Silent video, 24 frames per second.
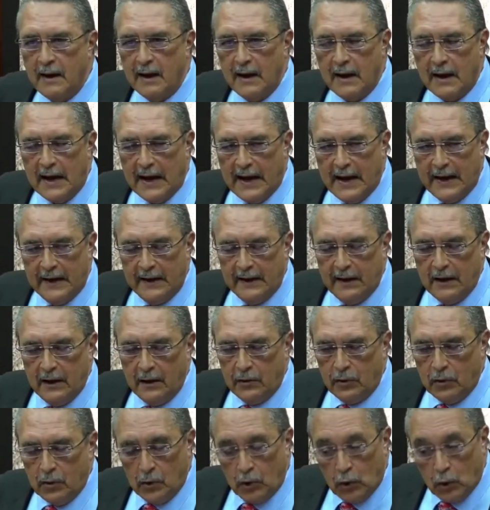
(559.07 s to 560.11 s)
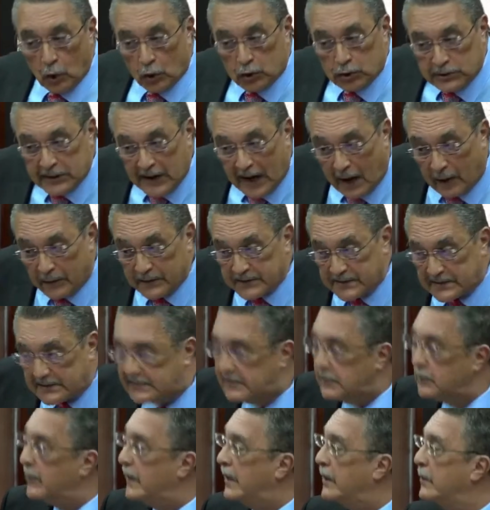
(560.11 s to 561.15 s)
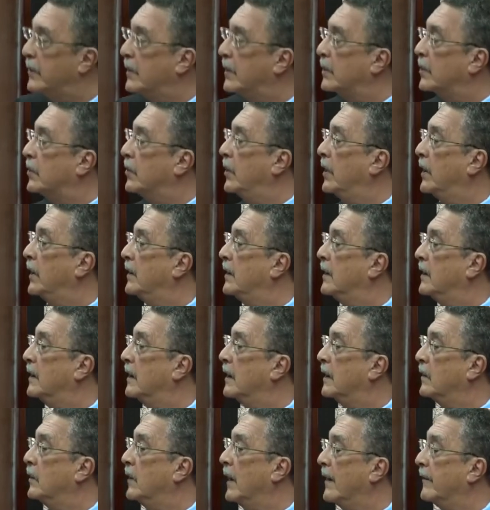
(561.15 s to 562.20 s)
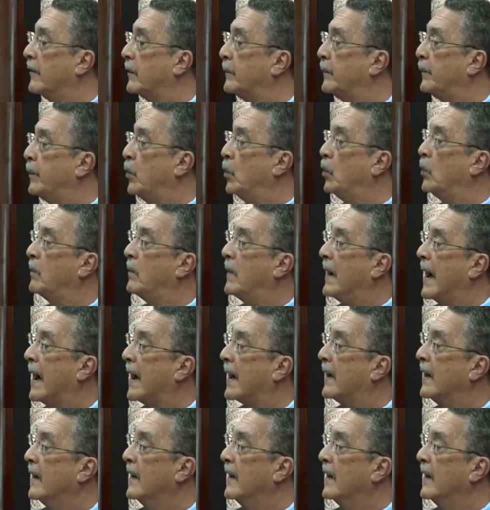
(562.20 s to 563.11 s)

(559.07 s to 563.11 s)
and you look down, see where you are going, you have to pull back